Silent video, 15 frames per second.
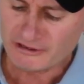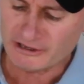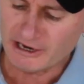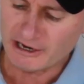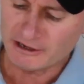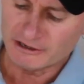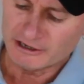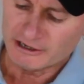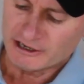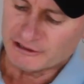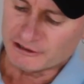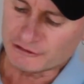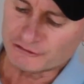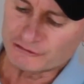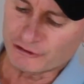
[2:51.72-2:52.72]
Now,
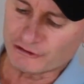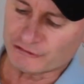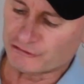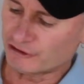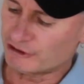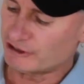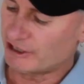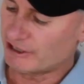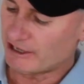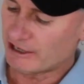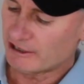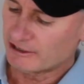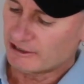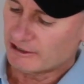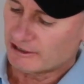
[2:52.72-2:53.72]
you can sort of see
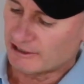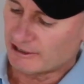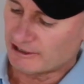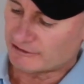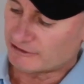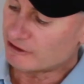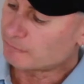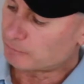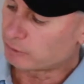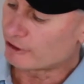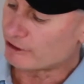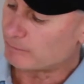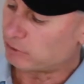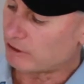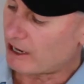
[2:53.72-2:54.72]
here, it is
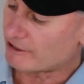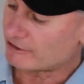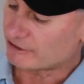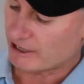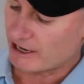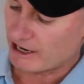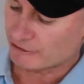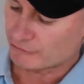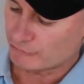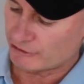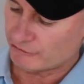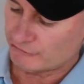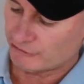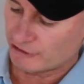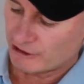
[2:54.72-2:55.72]
pretty plain
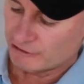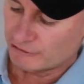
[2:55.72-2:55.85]
cartridge.